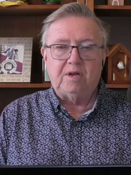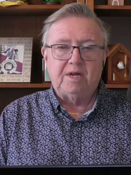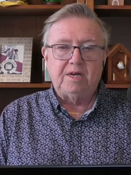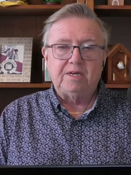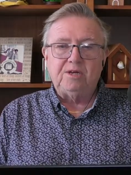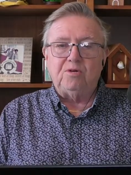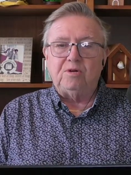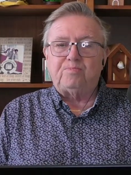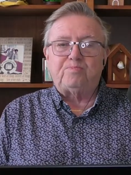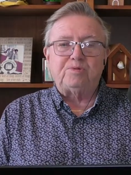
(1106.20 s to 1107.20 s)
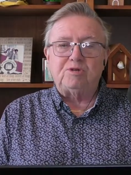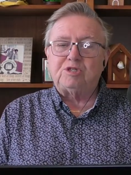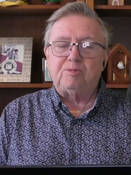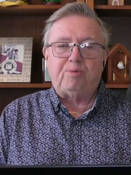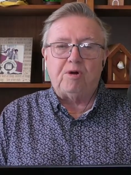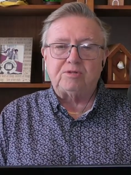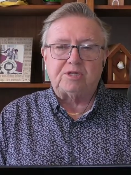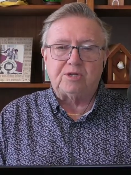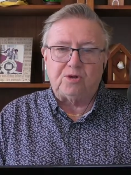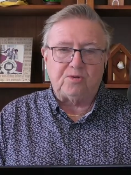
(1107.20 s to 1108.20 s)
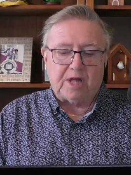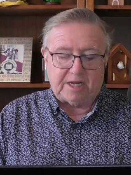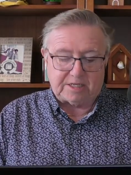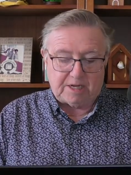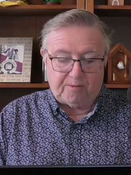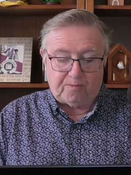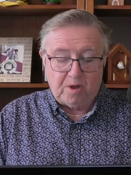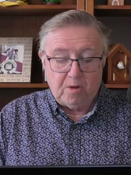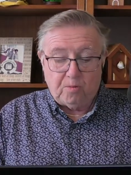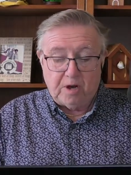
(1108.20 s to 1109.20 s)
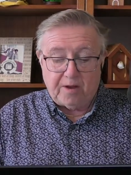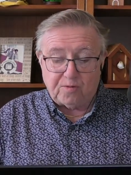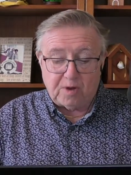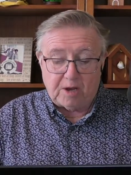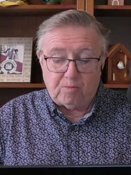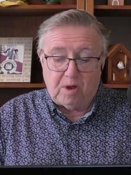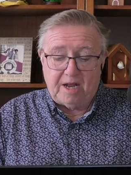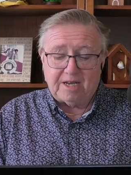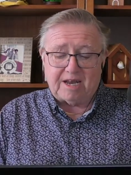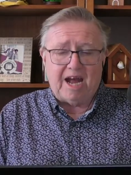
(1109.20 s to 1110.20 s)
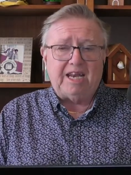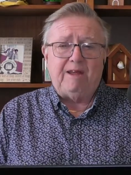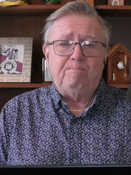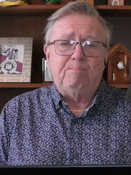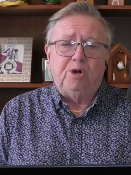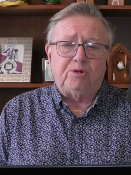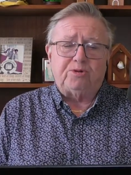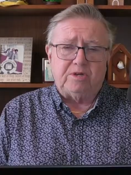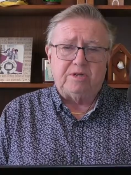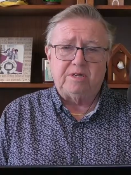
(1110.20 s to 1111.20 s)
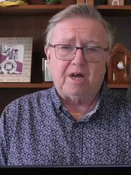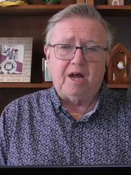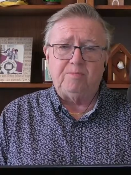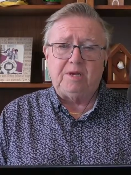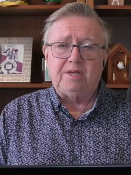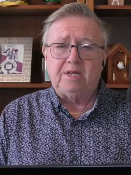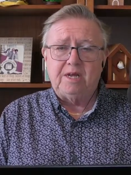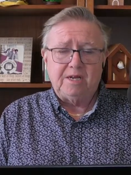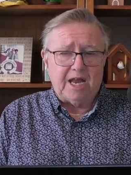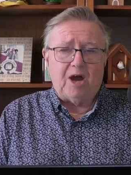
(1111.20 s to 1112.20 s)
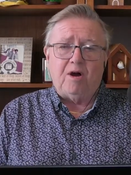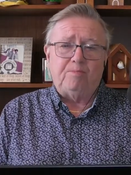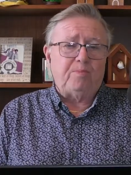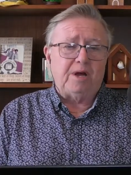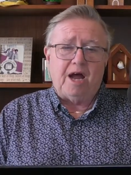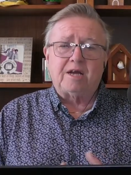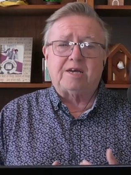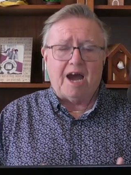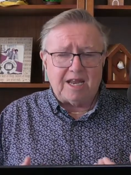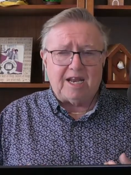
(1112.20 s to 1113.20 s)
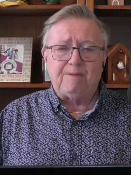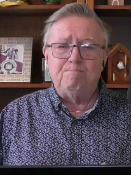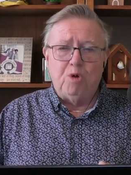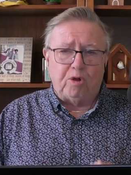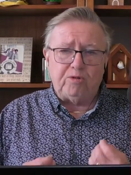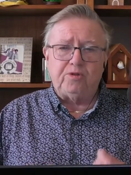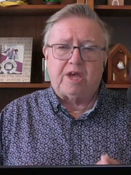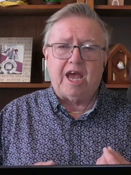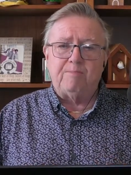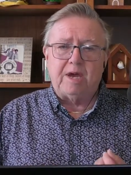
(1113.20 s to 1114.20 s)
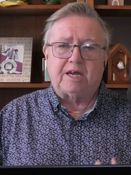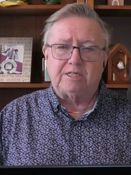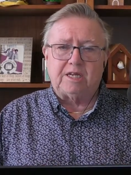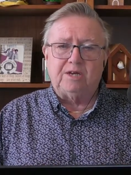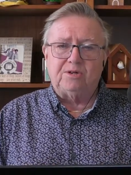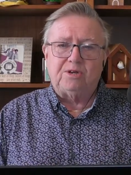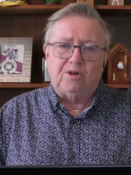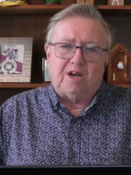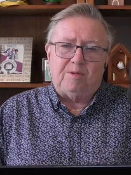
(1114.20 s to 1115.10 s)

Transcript: You're supposed to do that stuff, whatever. And a guy named Milton, now a guy named Milton can't make a deal. You know what I mean?